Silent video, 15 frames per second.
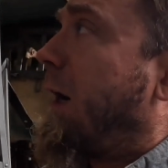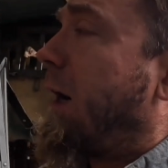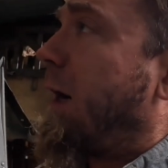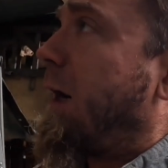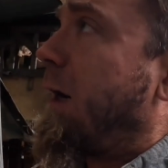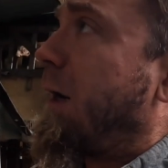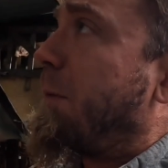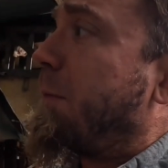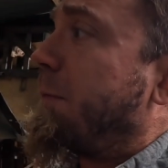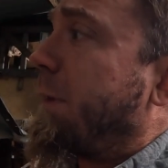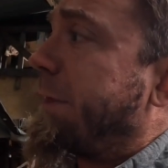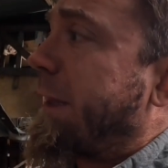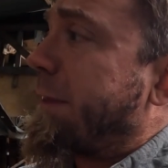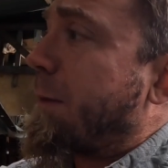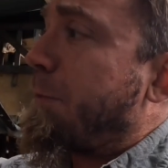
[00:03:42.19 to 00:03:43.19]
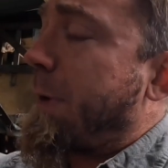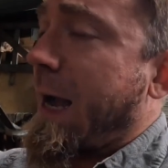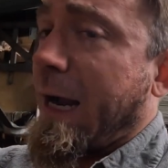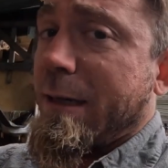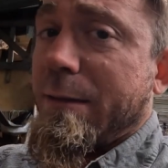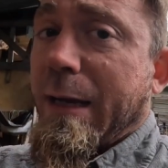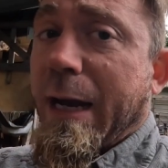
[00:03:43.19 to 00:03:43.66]
I think the
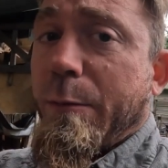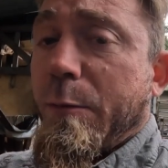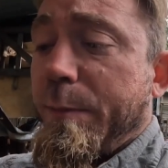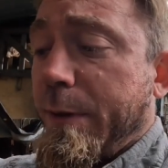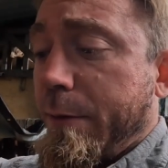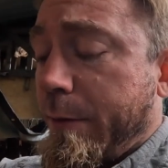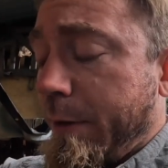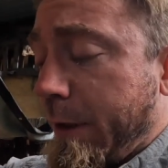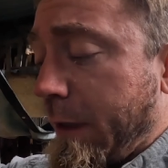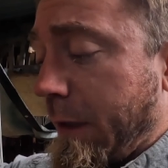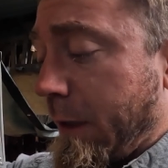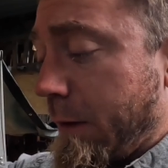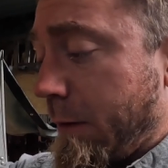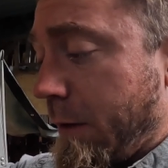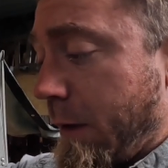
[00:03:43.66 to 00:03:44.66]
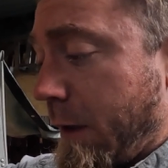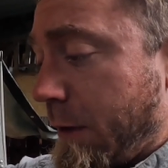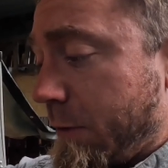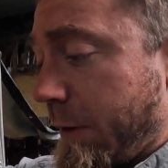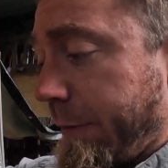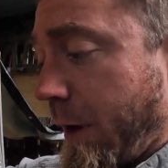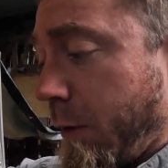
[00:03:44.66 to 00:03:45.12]
back side would be the
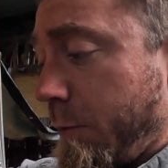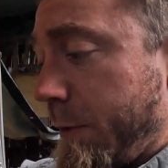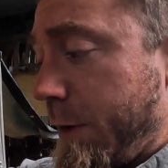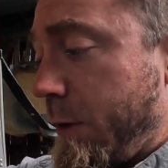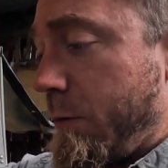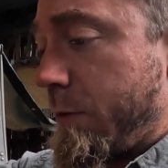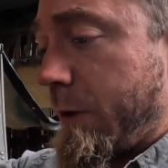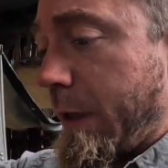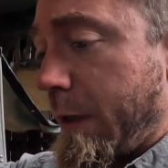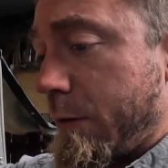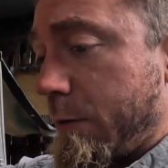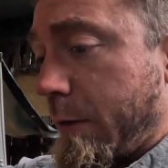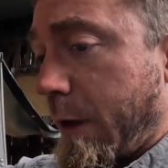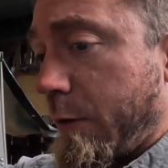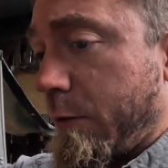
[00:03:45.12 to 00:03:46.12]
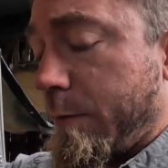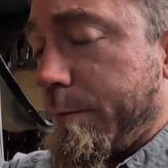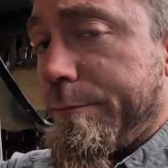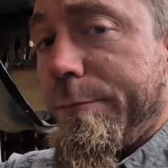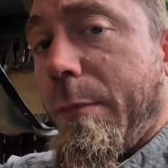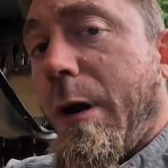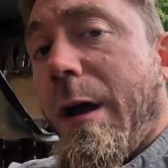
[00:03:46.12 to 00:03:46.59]
stuff that I would be using, so that's
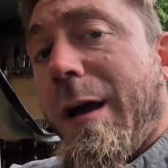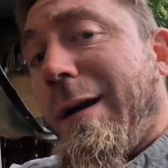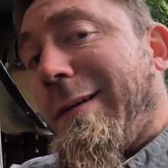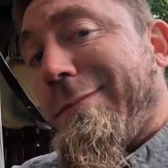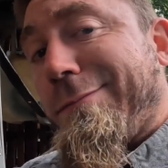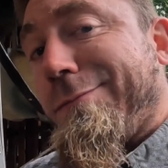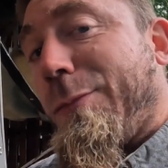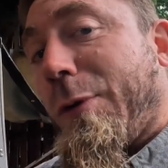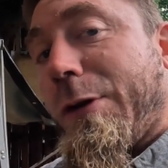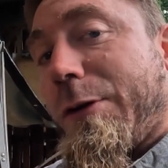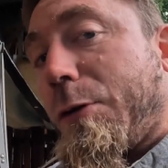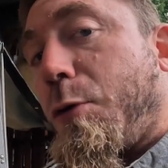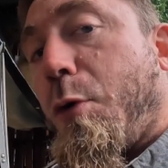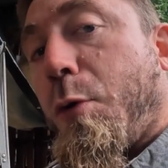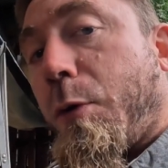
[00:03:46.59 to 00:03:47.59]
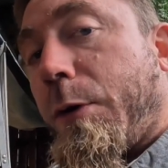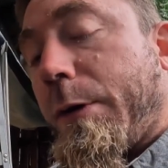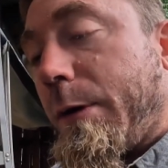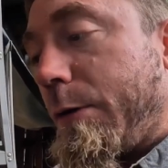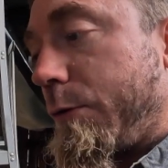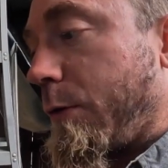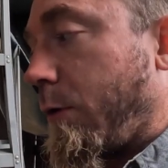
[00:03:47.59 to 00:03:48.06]
more or less a
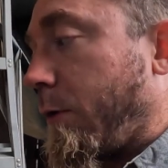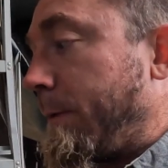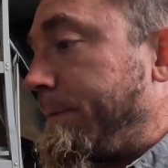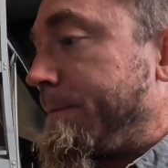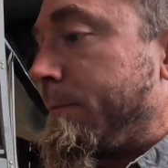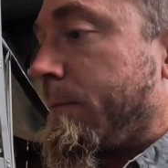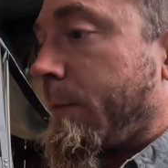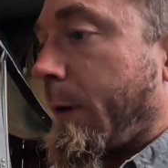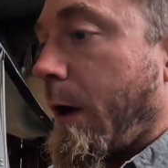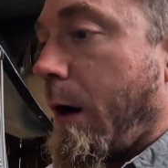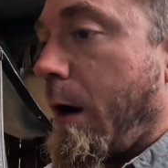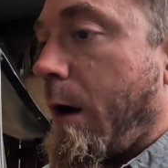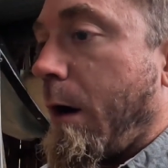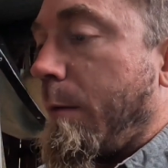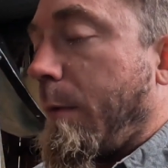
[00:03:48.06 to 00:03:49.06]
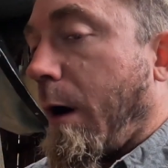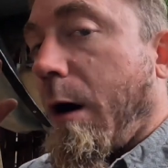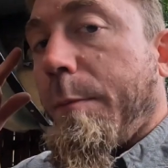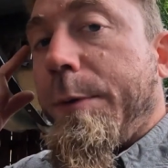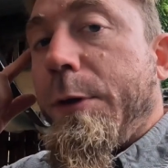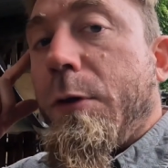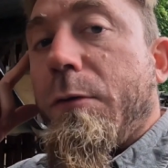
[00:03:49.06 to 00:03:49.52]
cord. So
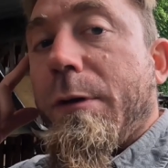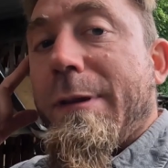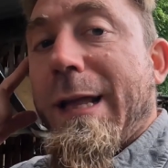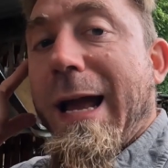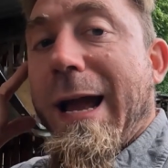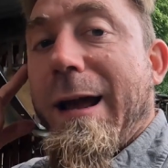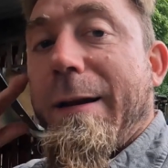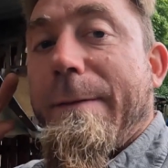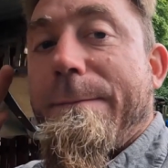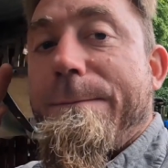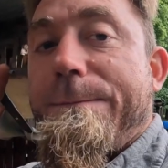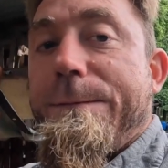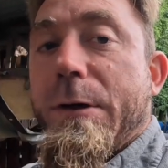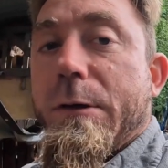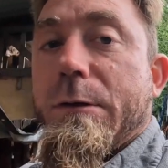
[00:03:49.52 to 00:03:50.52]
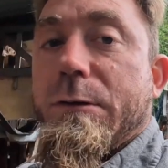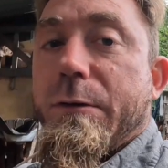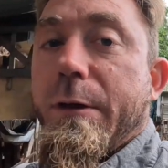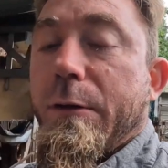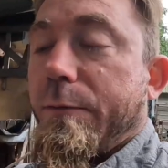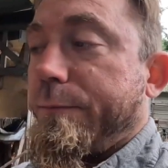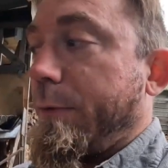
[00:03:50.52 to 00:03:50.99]
I'll be using that first
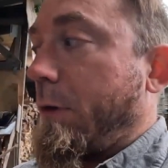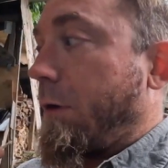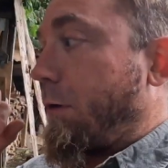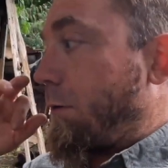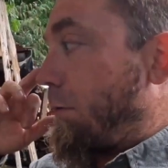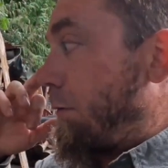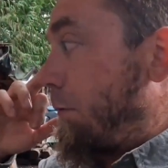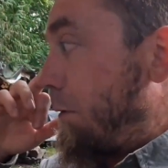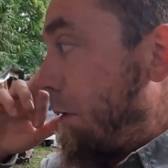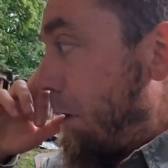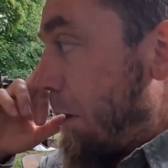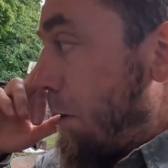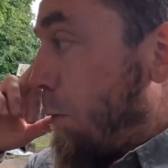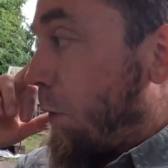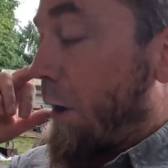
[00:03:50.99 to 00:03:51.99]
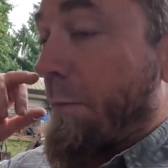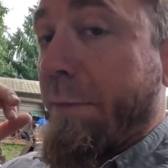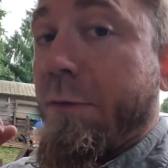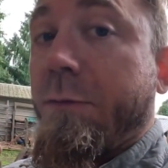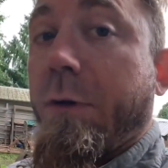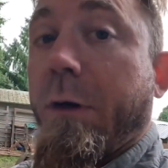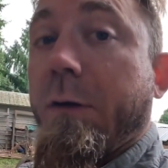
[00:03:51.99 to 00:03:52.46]
this fall whenever
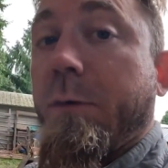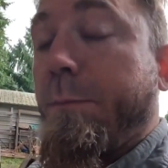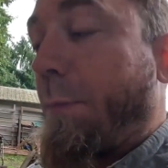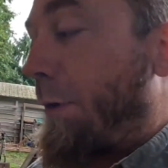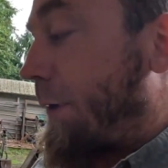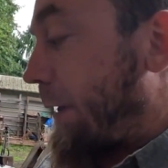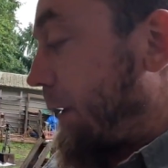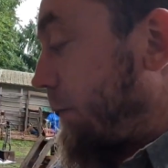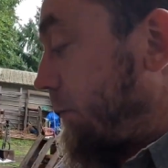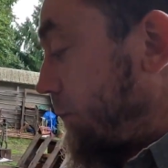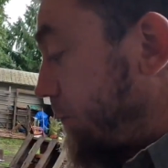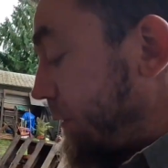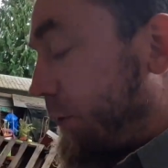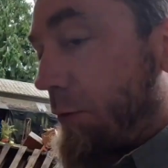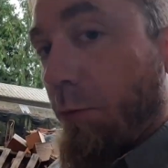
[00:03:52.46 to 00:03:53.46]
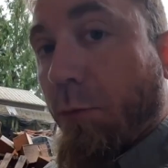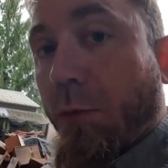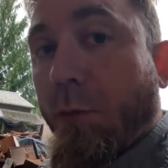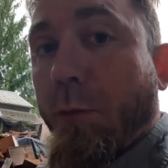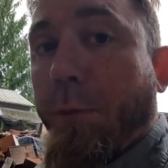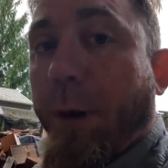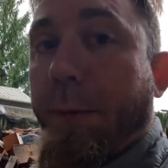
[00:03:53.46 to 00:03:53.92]
we start burning, which will
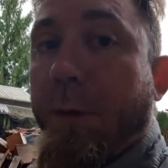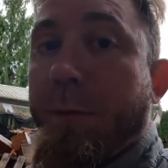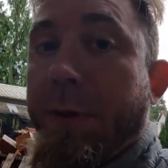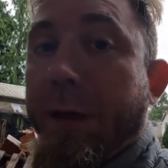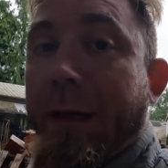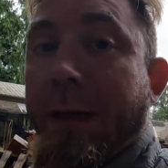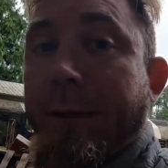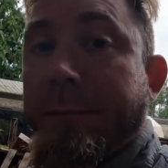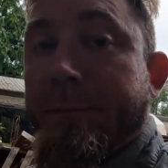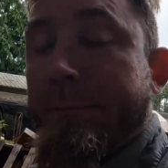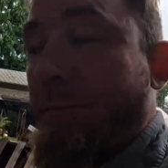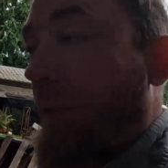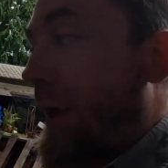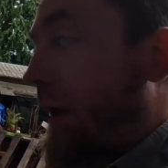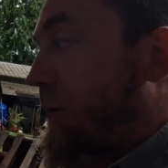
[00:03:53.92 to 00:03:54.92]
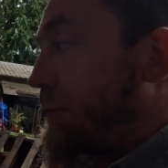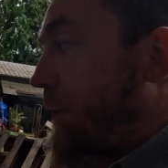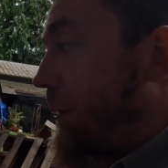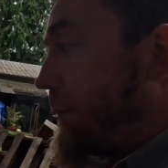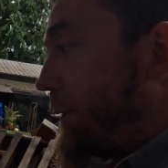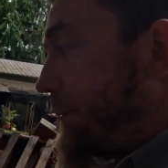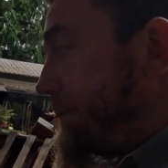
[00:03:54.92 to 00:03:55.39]
probably be next
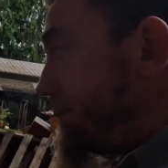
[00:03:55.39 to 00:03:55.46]
month.